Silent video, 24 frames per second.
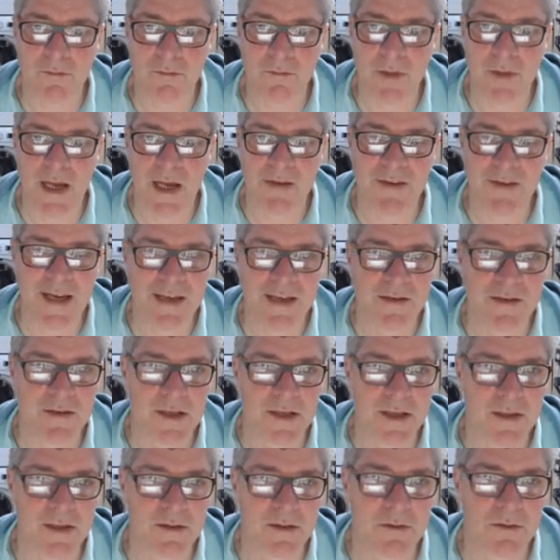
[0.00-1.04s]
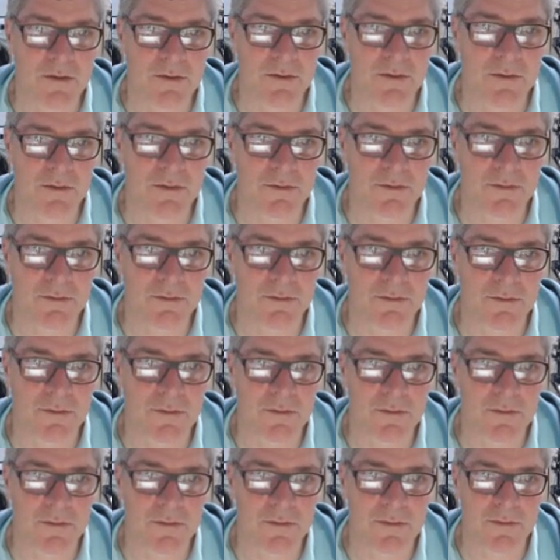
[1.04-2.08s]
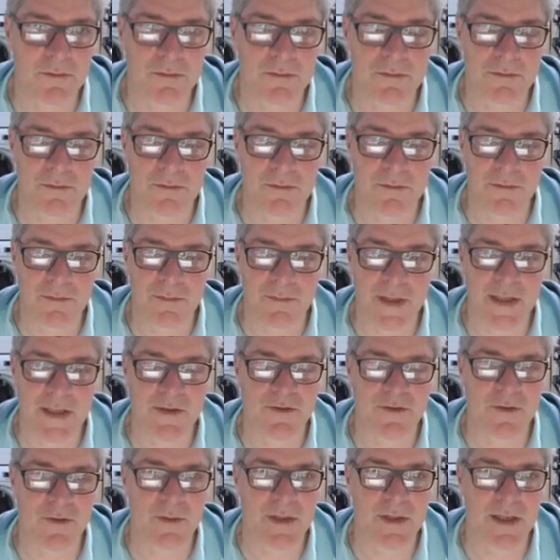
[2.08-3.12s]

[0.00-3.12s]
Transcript: we have eight signal pins from